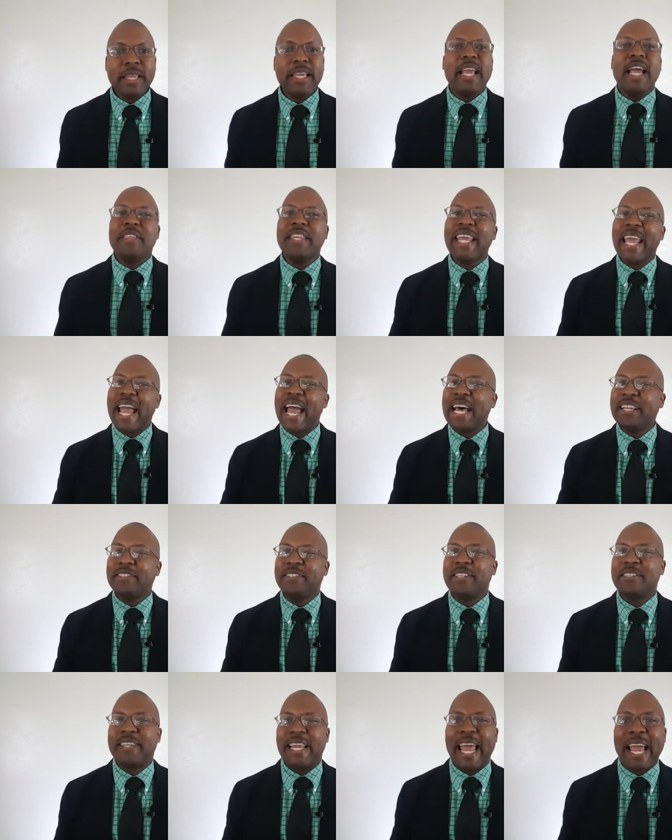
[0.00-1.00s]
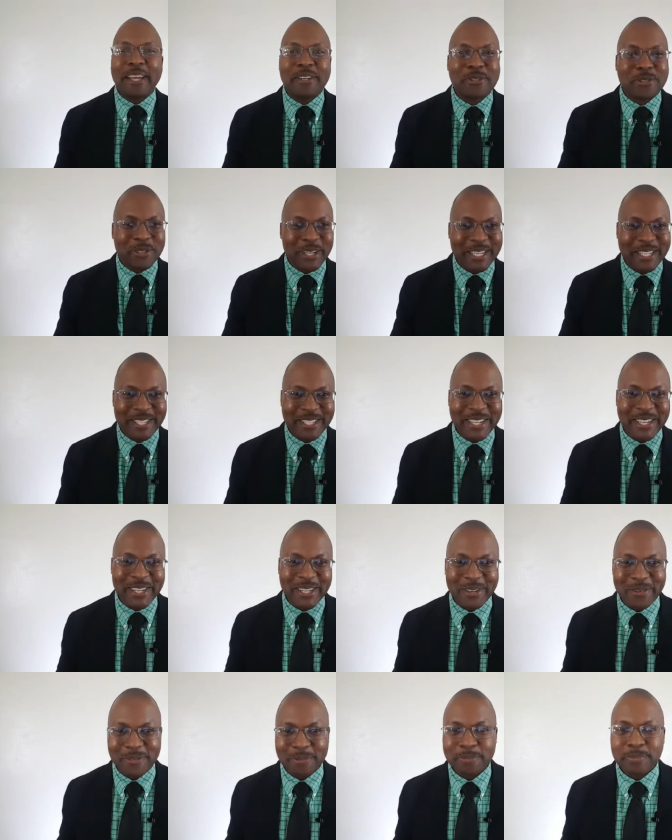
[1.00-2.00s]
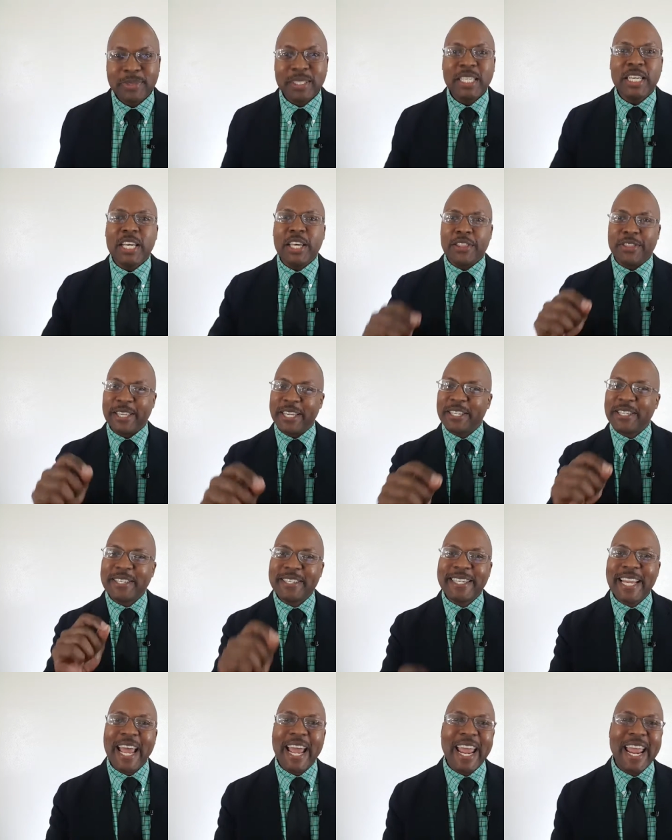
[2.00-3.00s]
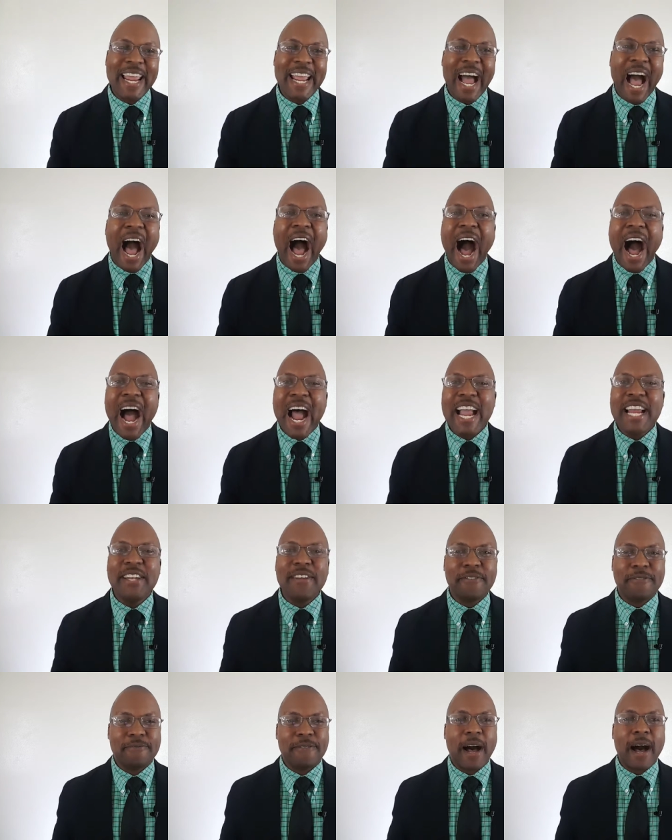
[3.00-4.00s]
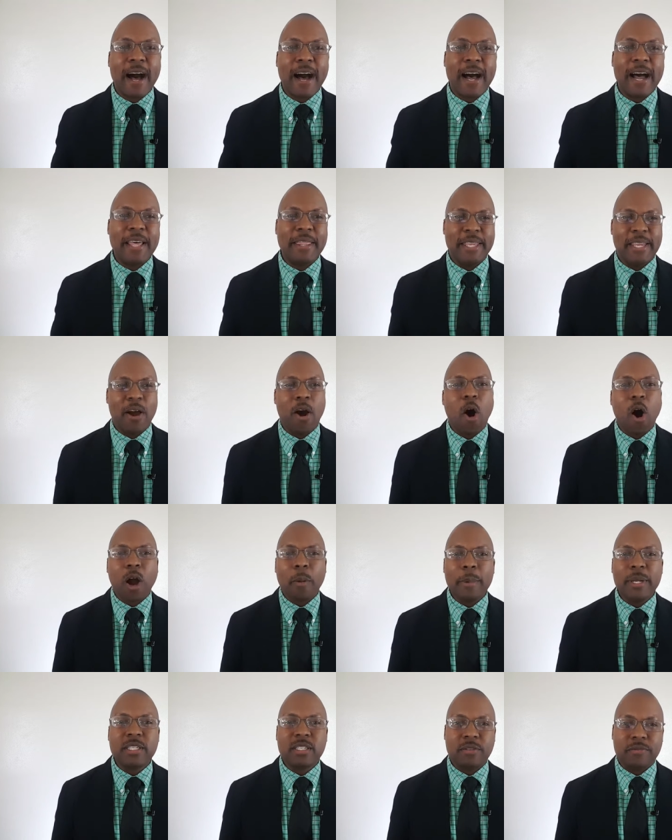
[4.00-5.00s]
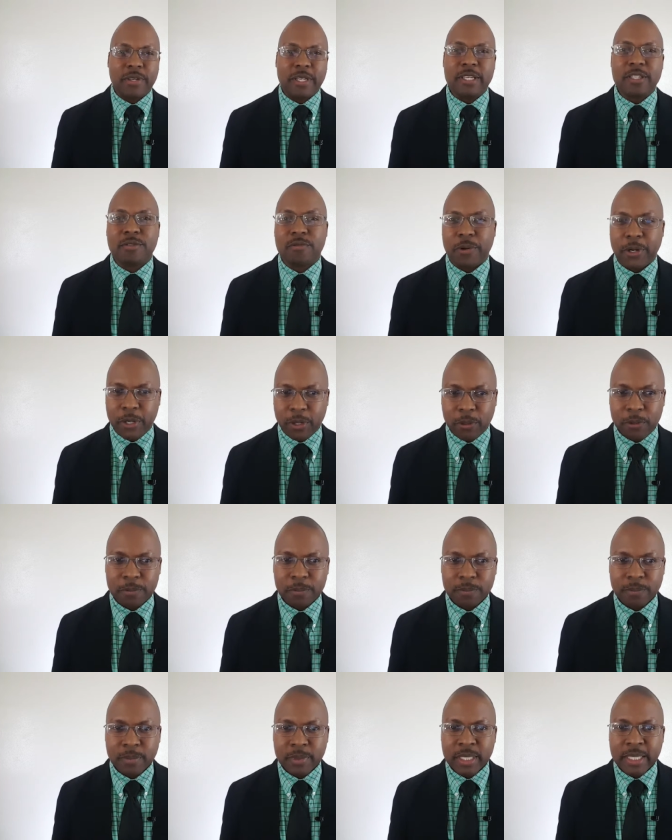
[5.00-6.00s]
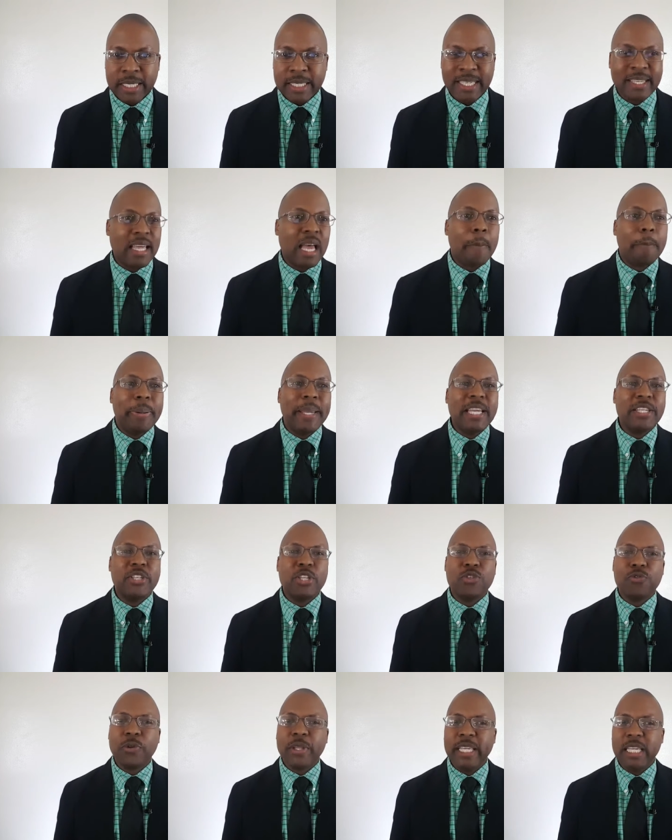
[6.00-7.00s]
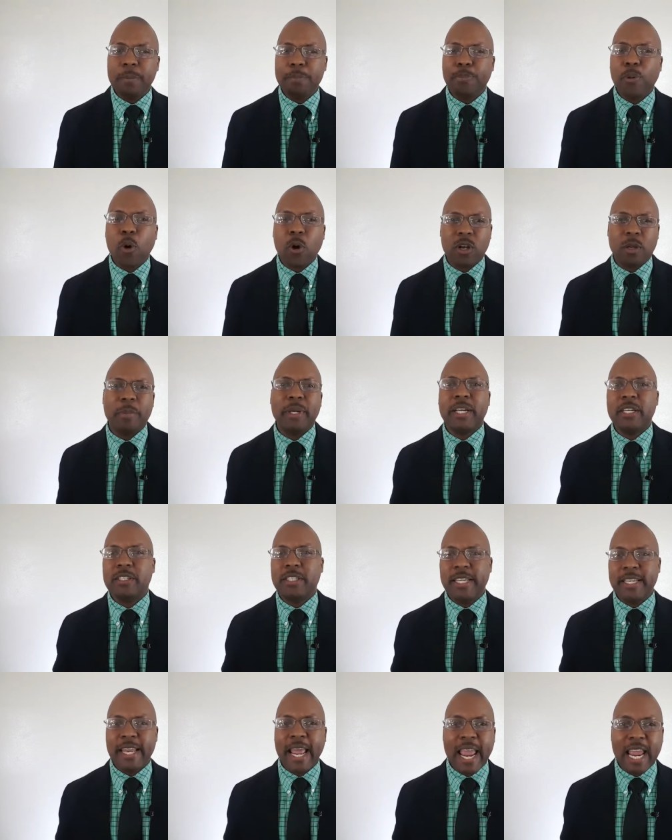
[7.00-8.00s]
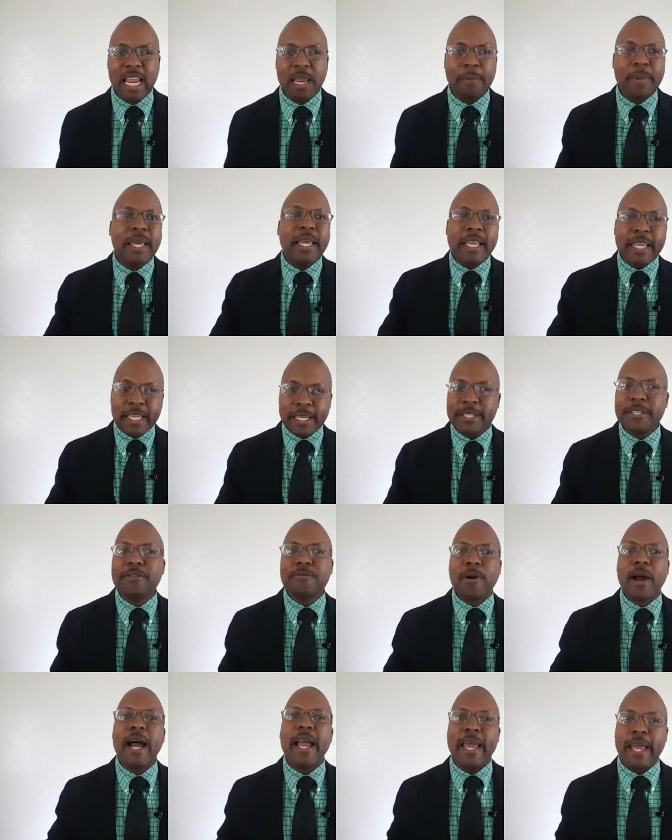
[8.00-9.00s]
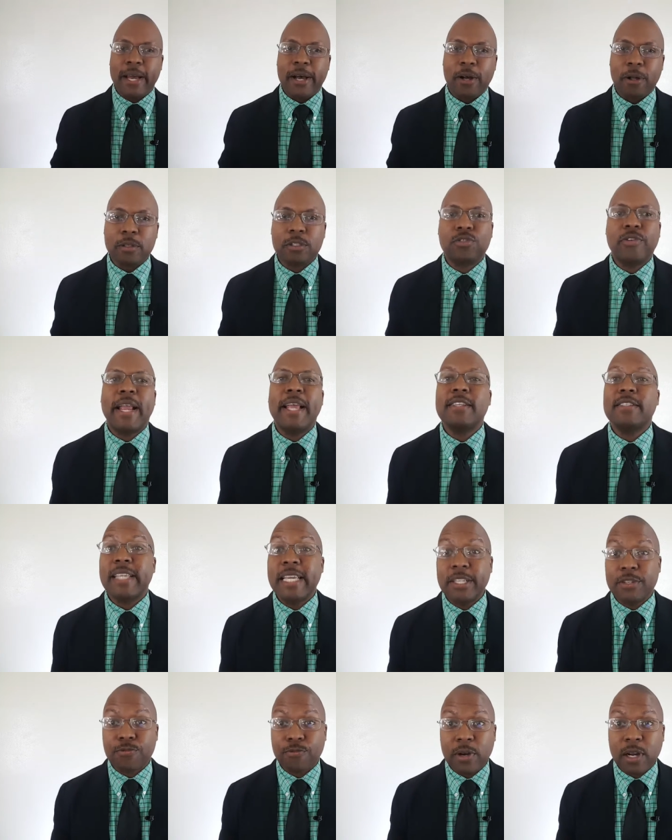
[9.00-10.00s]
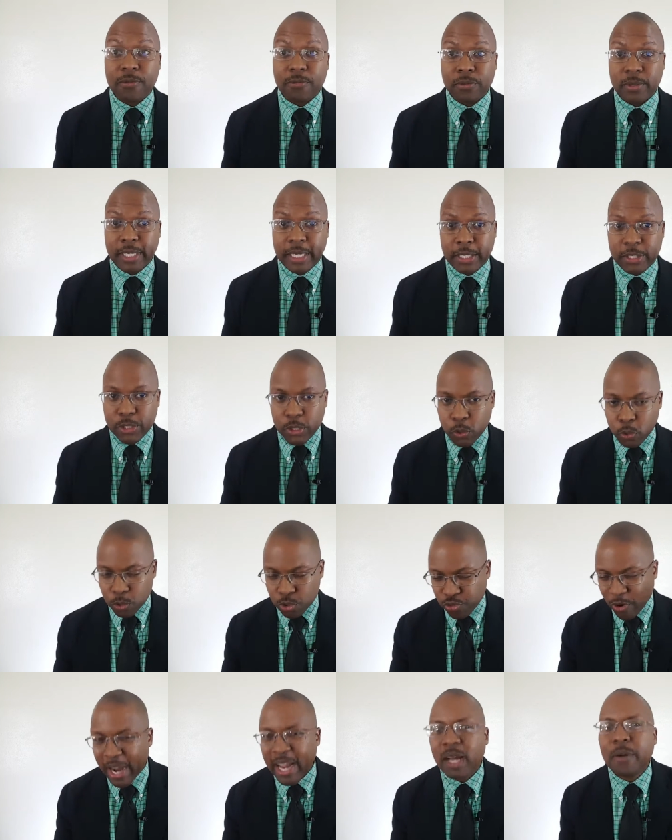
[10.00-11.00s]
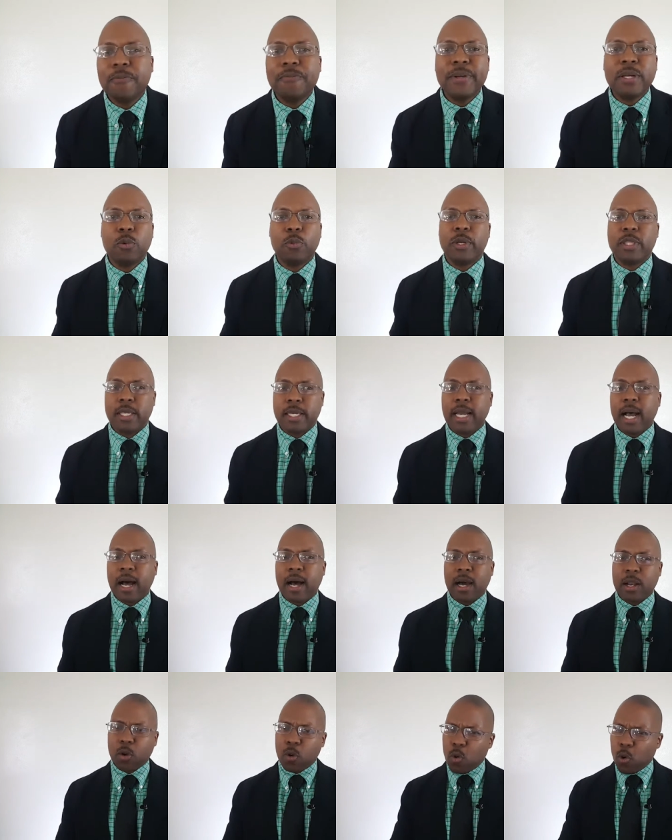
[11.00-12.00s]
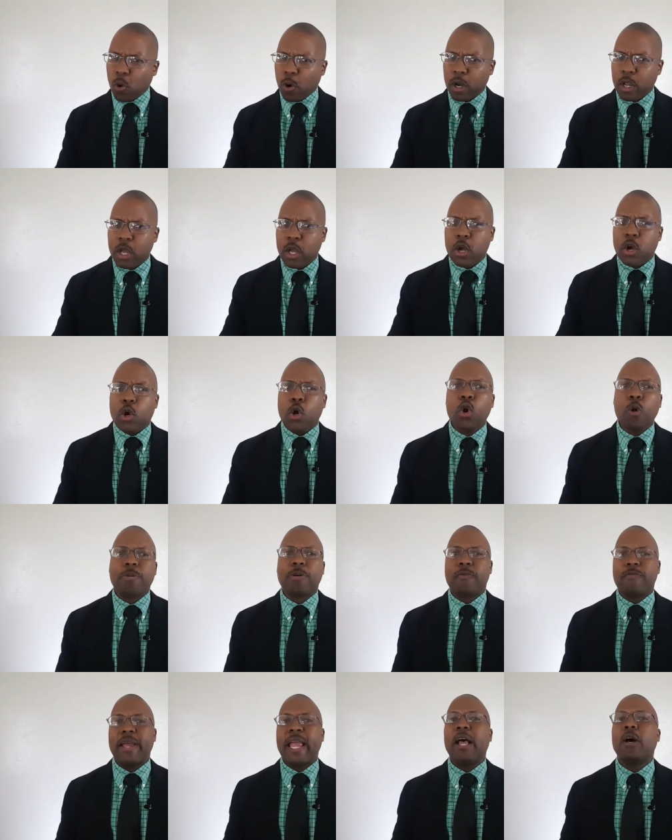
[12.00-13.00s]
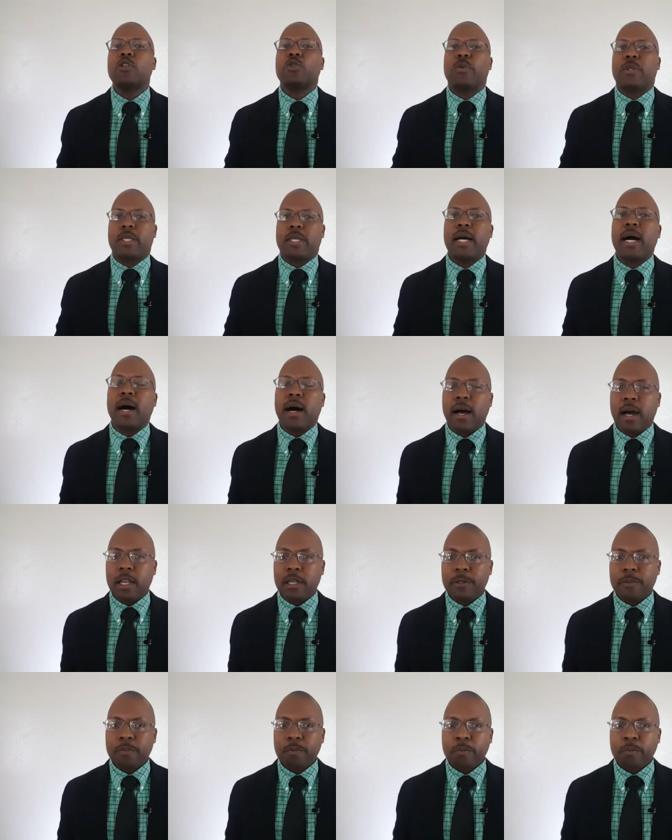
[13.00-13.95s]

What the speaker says: And then he adds this extra incentive. "This day I defy the armies of Israel." Now that piece is really important because the name Israel translates roughly to triumphant with God or who prevails with God.